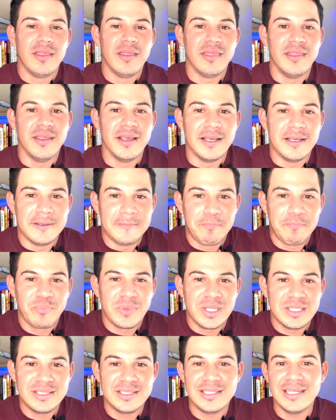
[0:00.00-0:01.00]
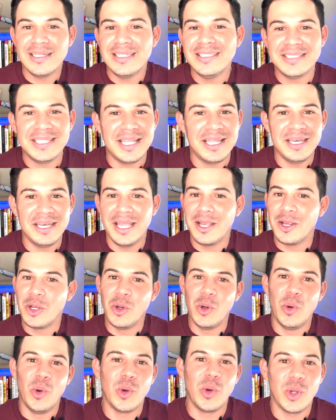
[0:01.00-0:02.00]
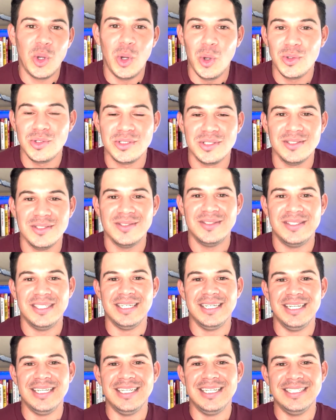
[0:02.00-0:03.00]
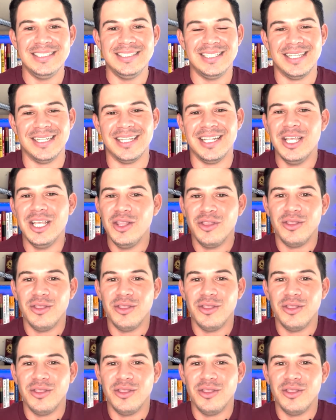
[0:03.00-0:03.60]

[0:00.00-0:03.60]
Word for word: the sunny San Diego coastal cities and